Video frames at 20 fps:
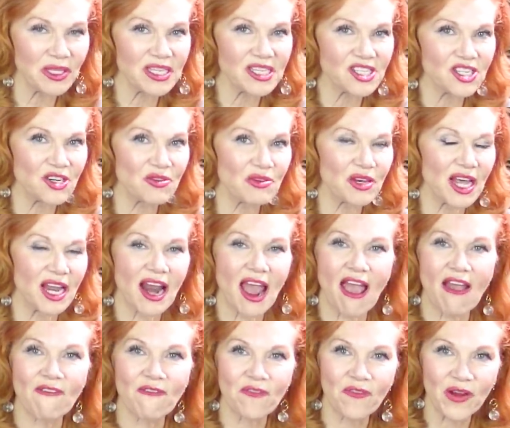Please tune in
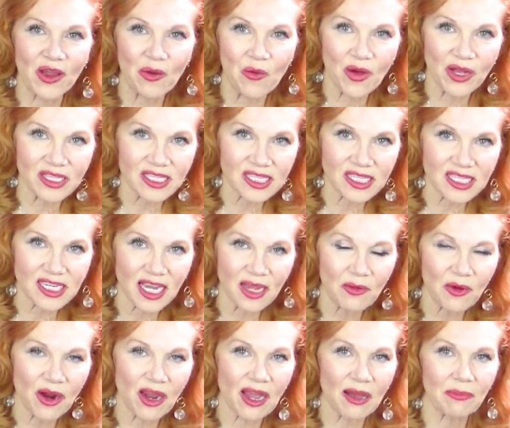every
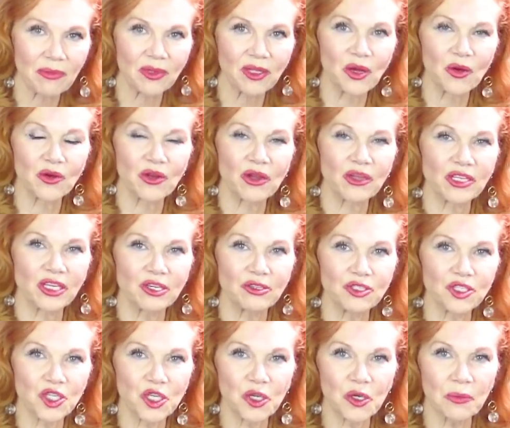Wednesday where I upload on
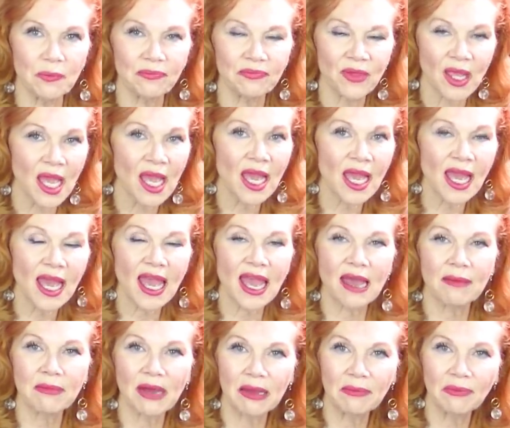YouTube
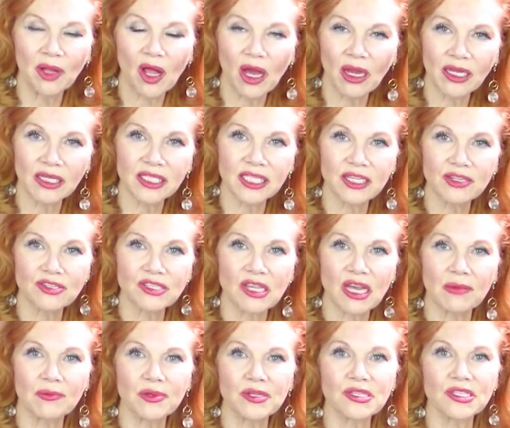and my blog at Dear
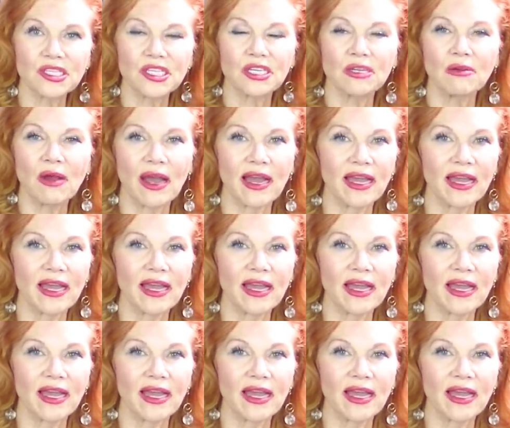Sybersue.